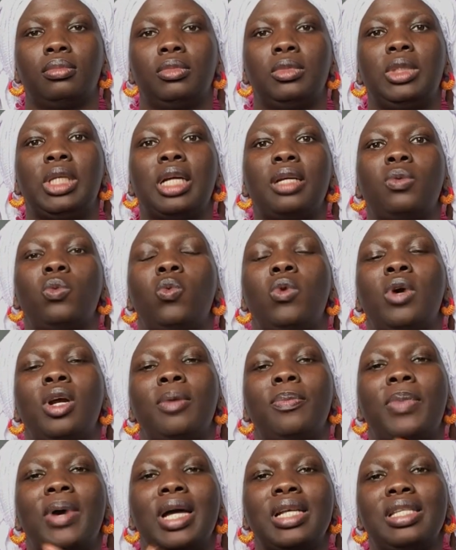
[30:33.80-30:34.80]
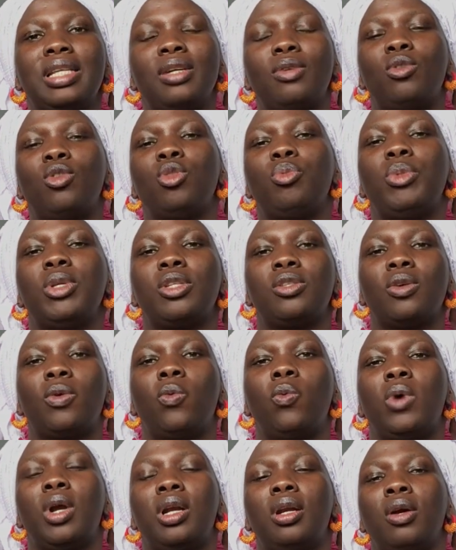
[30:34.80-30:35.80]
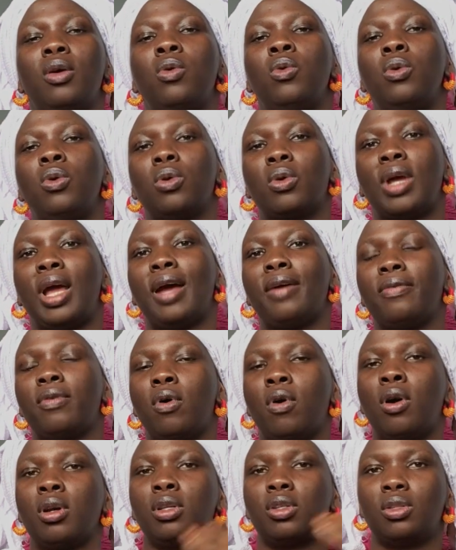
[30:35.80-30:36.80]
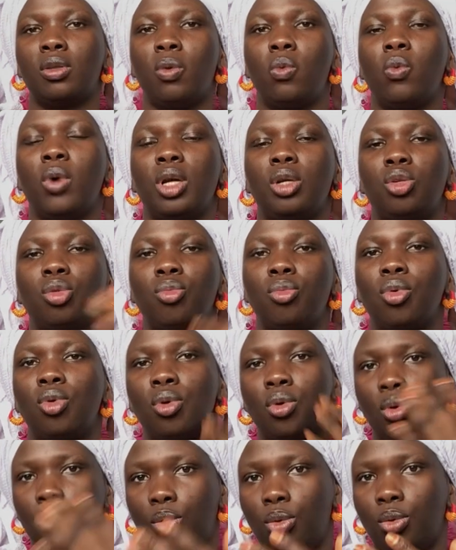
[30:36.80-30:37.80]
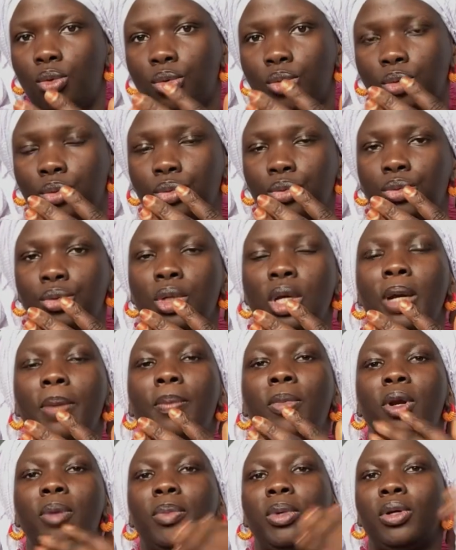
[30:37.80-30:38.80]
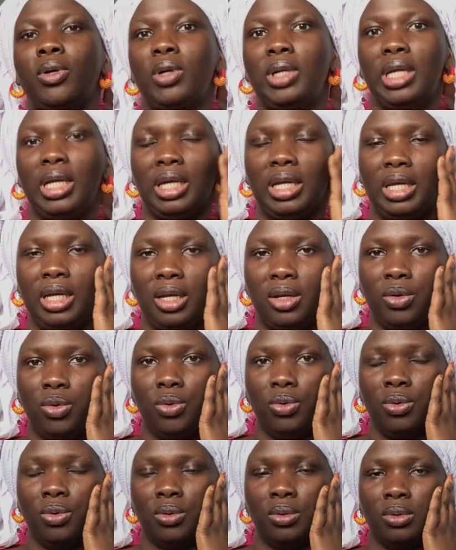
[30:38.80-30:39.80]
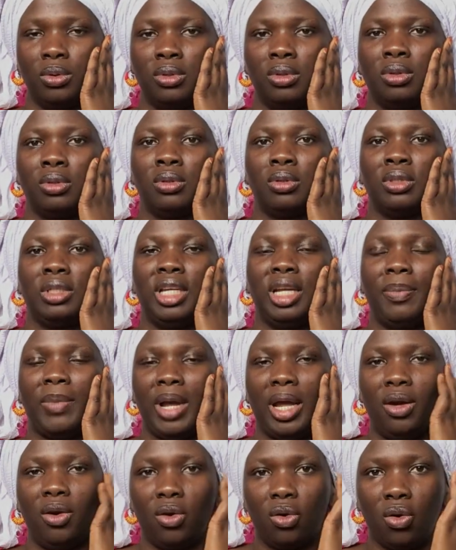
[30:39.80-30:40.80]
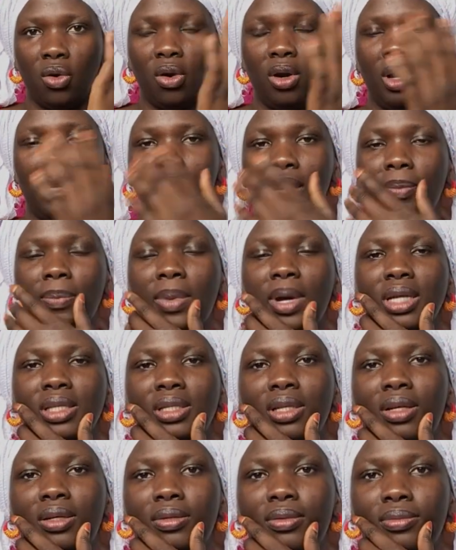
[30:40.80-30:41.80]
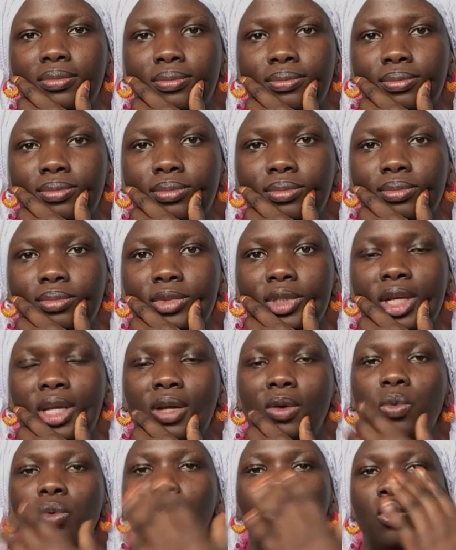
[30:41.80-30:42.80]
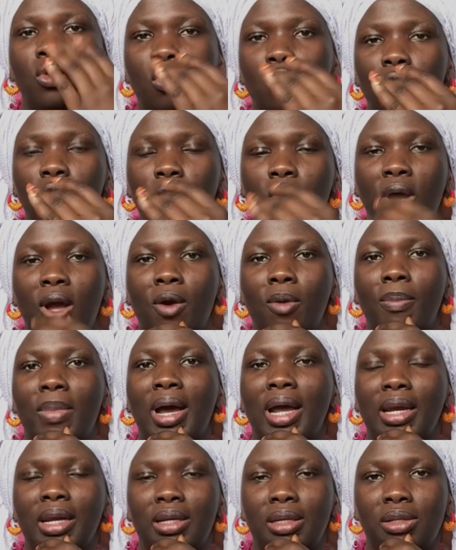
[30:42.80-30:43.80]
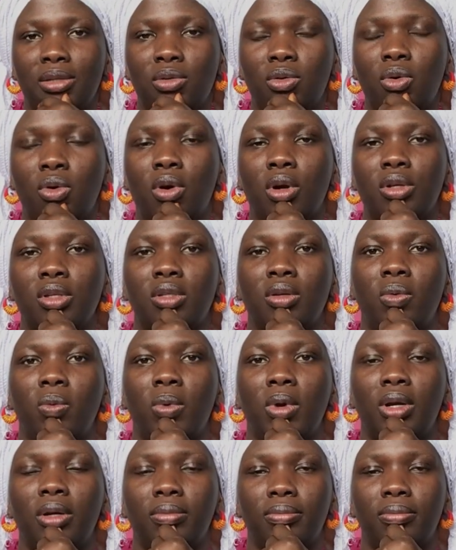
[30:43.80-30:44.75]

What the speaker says: That one person could be someone who could have hurt someone tomorrow. But because they hear you, they might not hurt that person. They will know how bad it is to hurt someone.